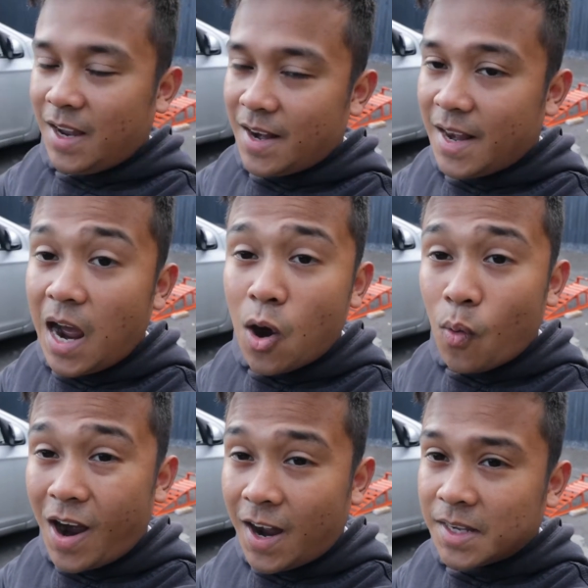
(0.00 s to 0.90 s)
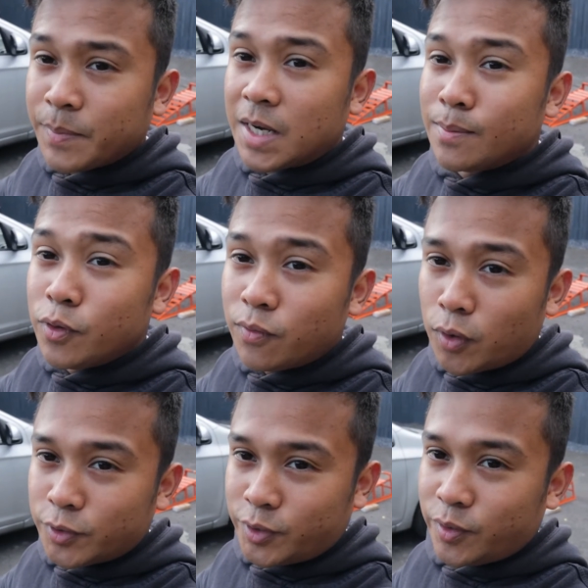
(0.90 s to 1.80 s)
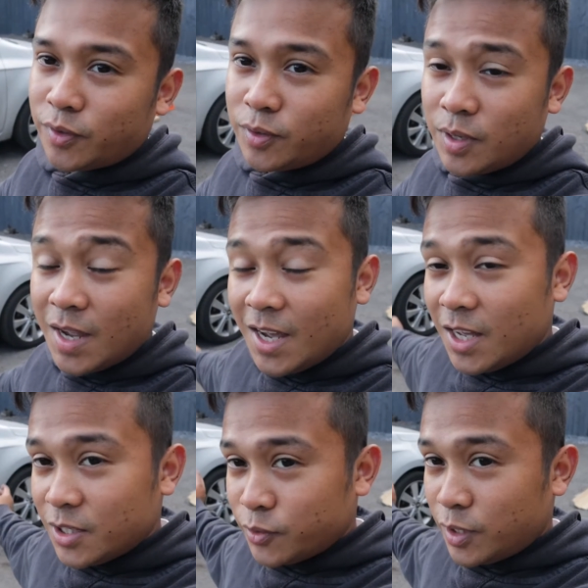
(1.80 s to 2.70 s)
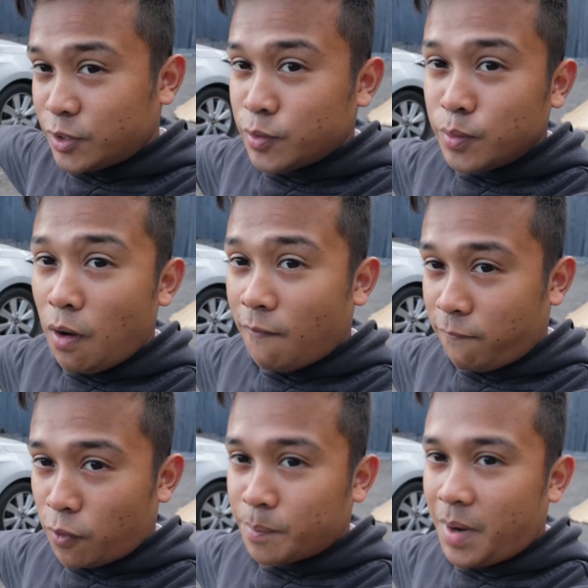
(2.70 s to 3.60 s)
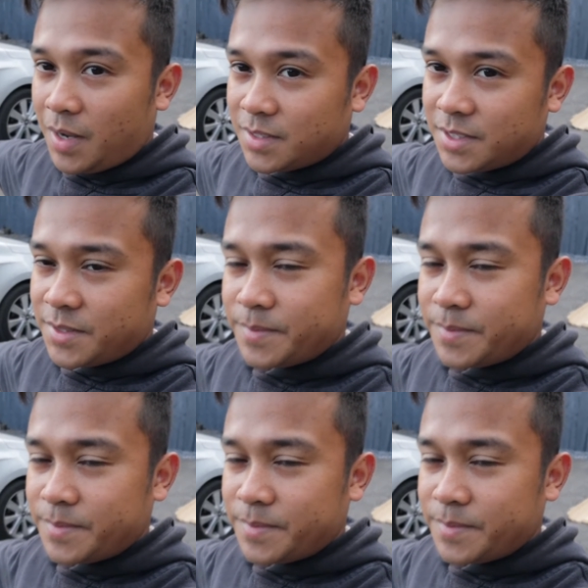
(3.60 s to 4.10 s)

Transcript: Now I am going to move on to the two front pads.